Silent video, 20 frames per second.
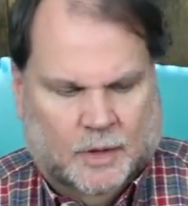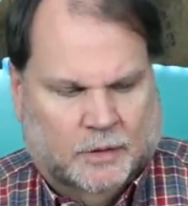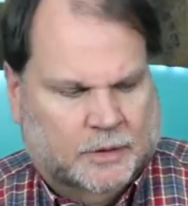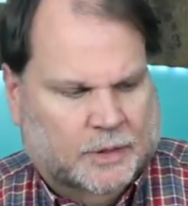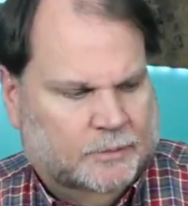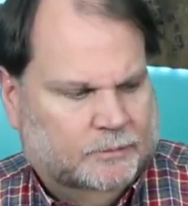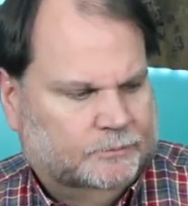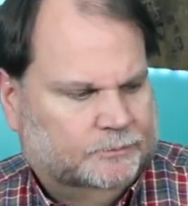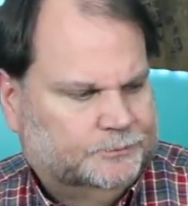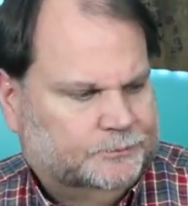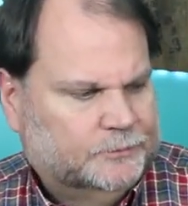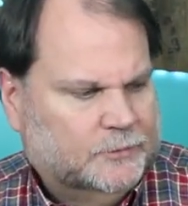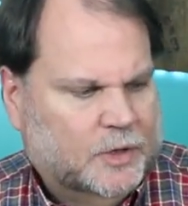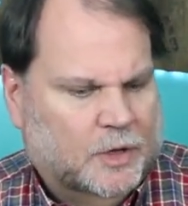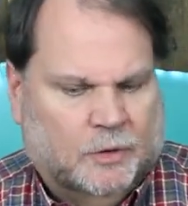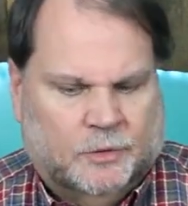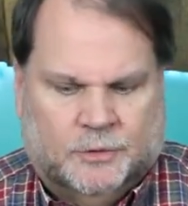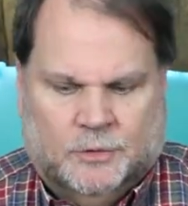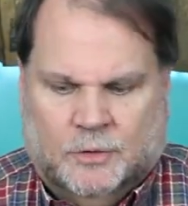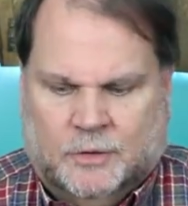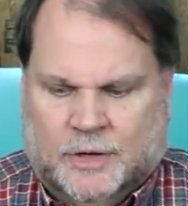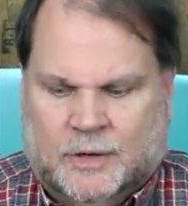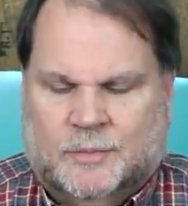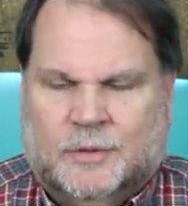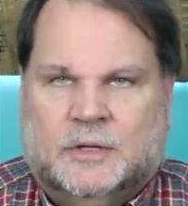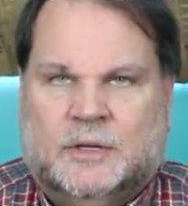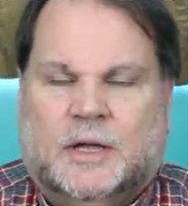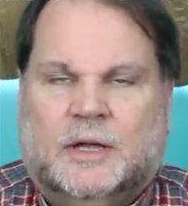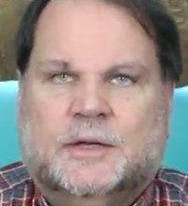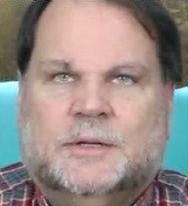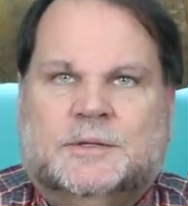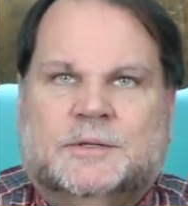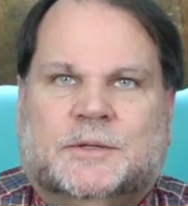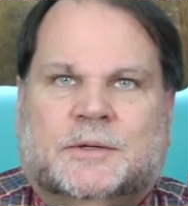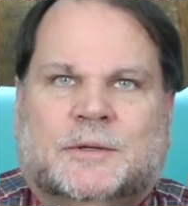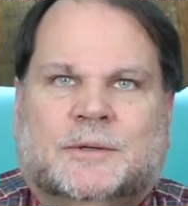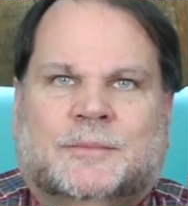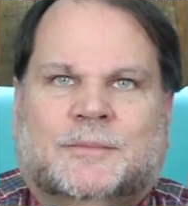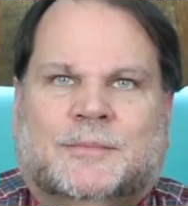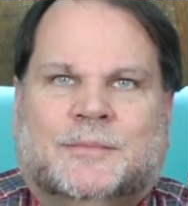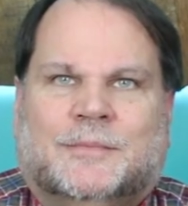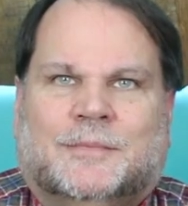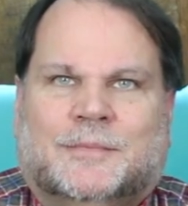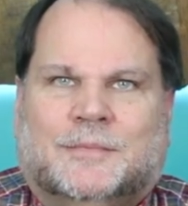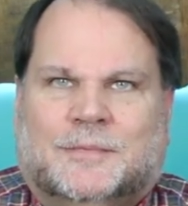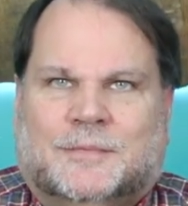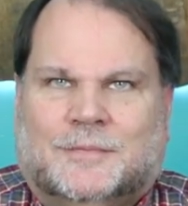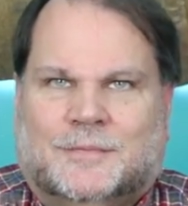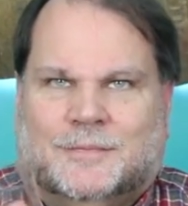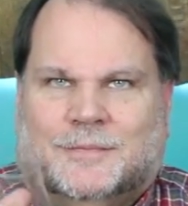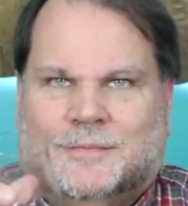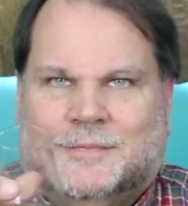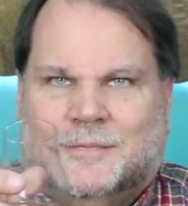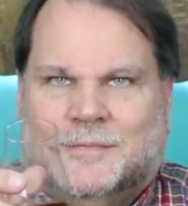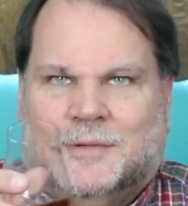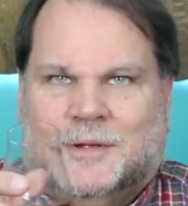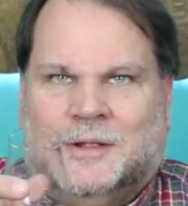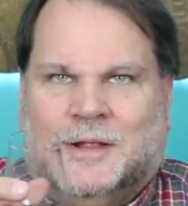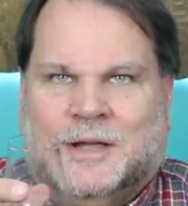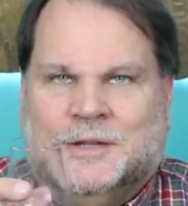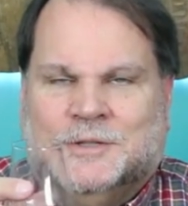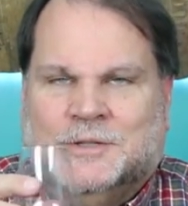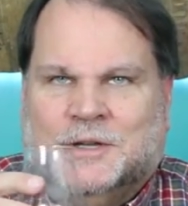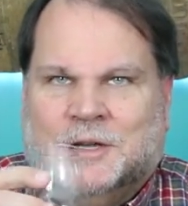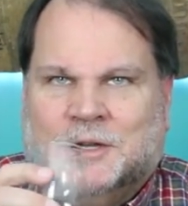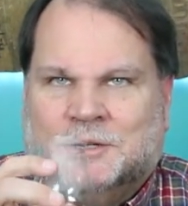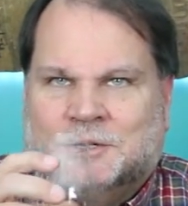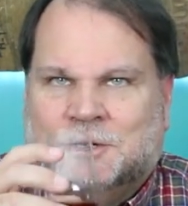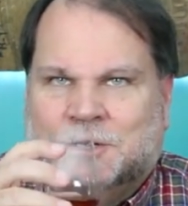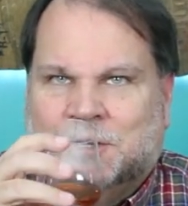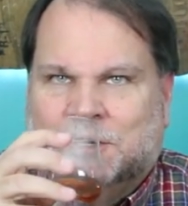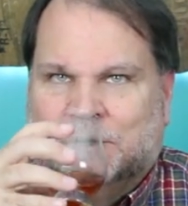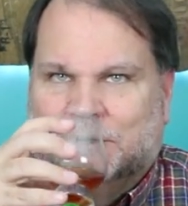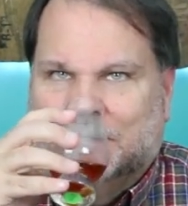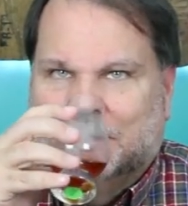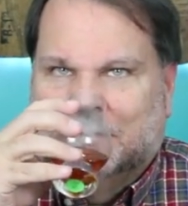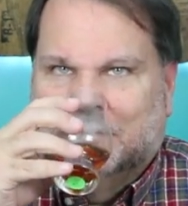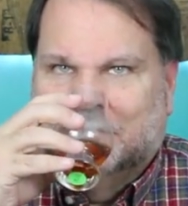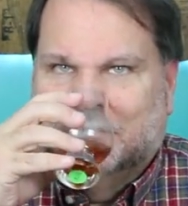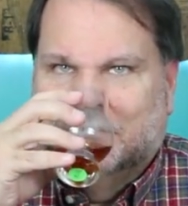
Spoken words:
Okay, go through and give them a taste. Class A, cheers.